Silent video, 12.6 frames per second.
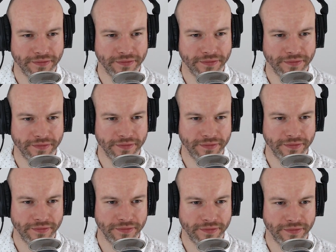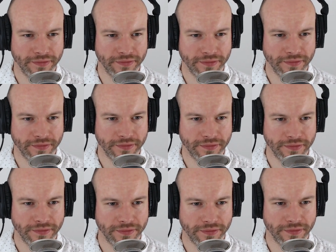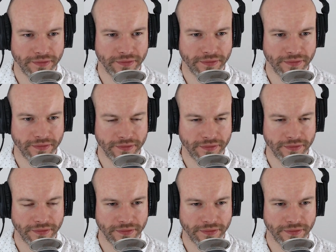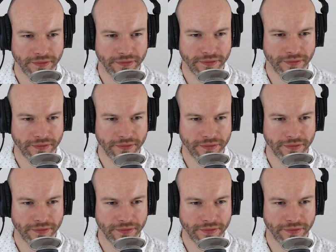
(silent)